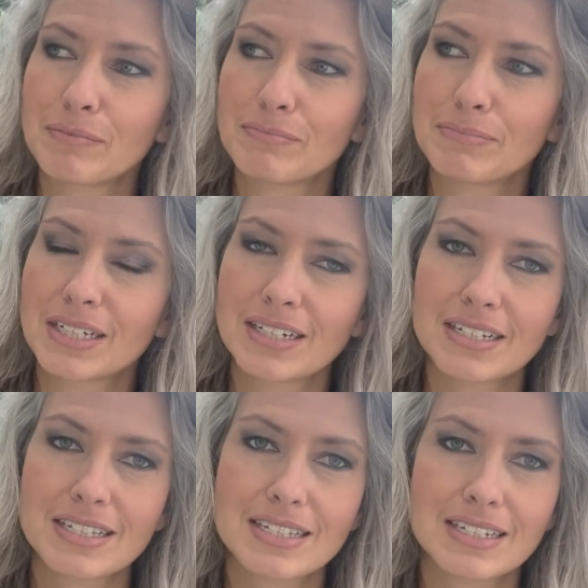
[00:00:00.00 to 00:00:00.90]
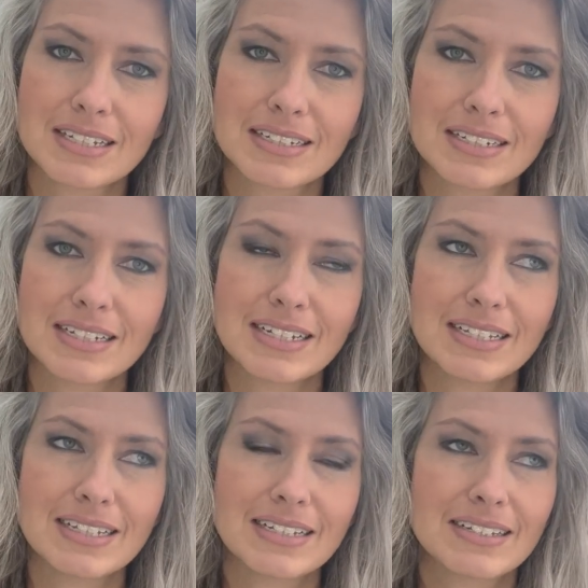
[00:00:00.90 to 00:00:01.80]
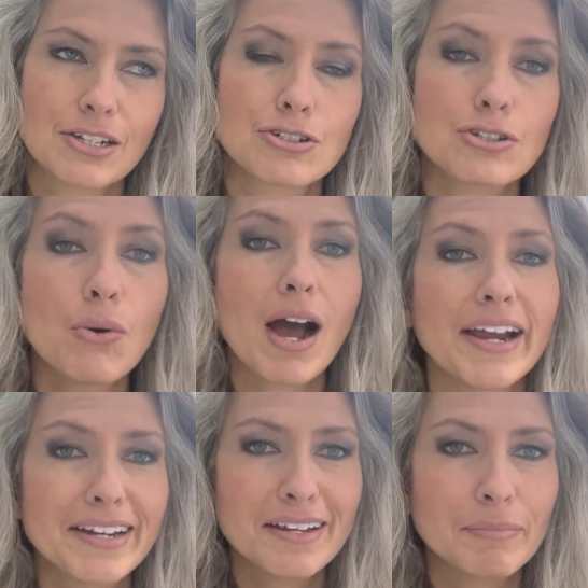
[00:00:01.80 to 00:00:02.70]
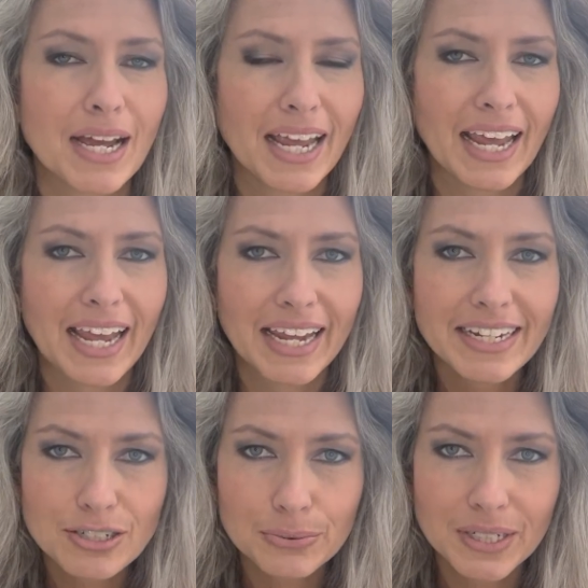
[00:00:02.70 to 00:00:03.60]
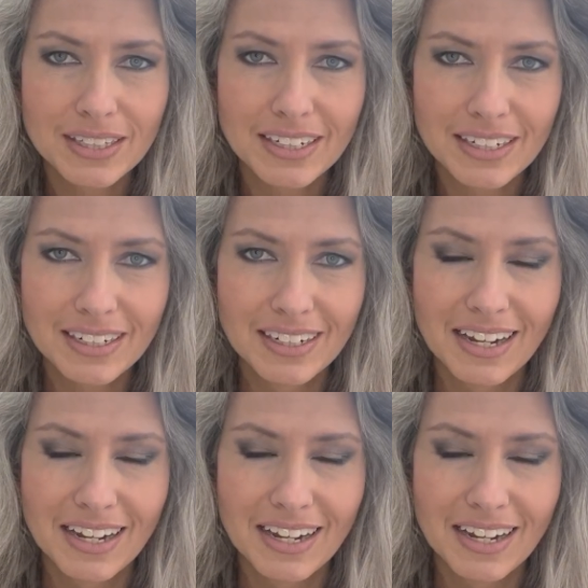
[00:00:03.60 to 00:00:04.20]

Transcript: because there's no hiding my age really.